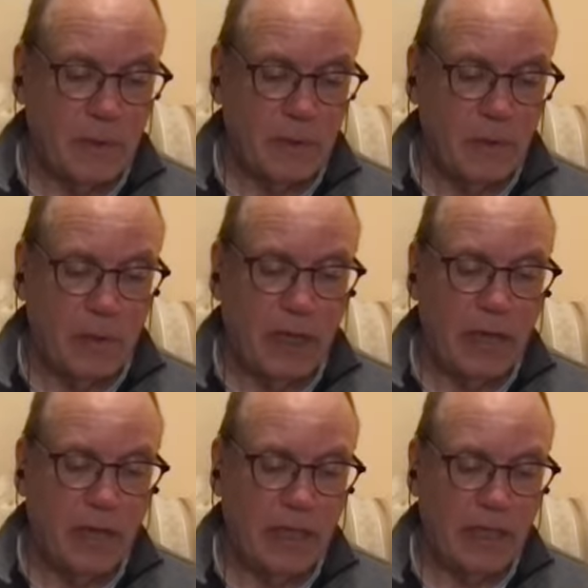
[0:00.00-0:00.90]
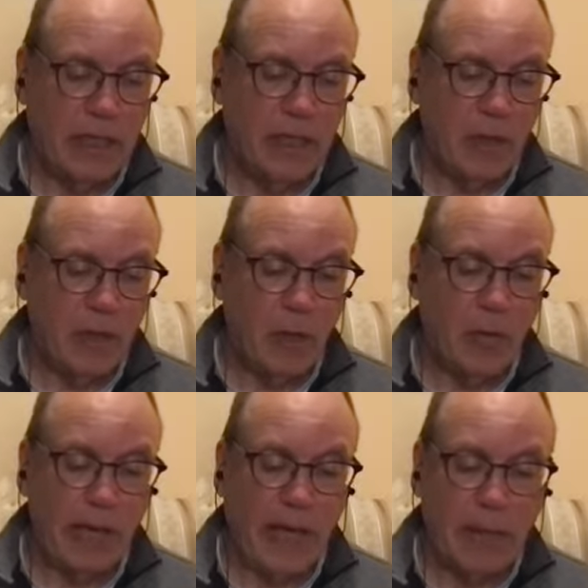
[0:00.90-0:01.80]
When love and hate are
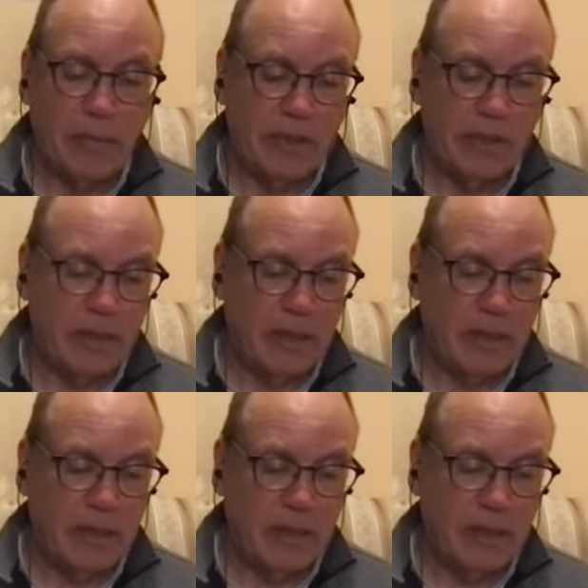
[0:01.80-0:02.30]
both absent,